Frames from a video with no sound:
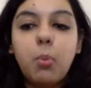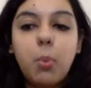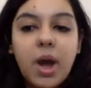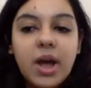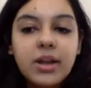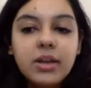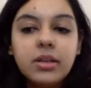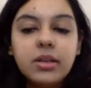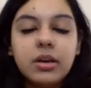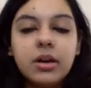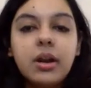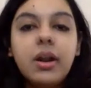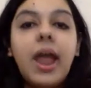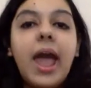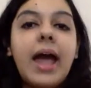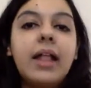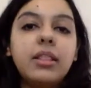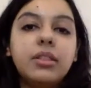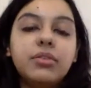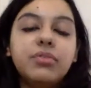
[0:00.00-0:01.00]
1 year
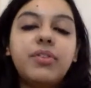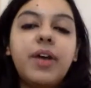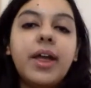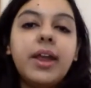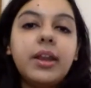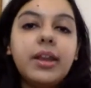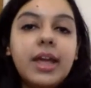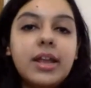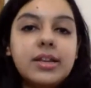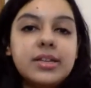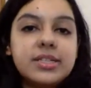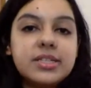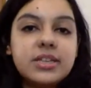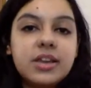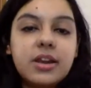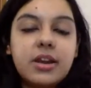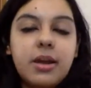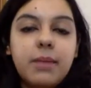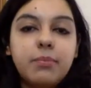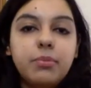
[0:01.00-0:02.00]
and the fine can
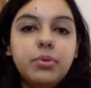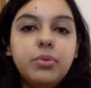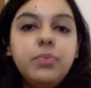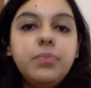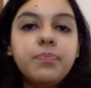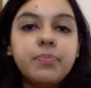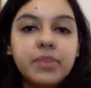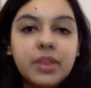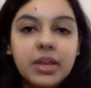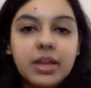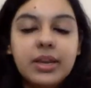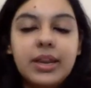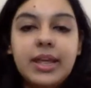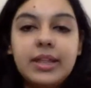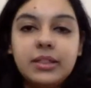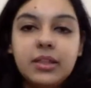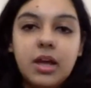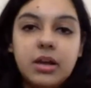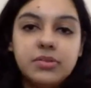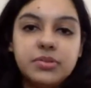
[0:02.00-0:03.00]
extend up to
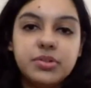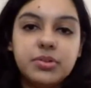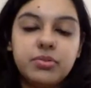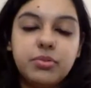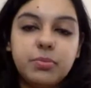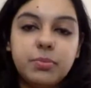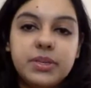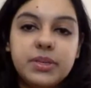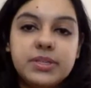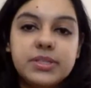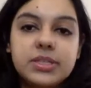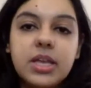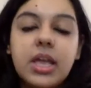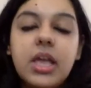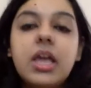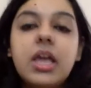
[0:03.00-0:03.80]
10,000 rupees.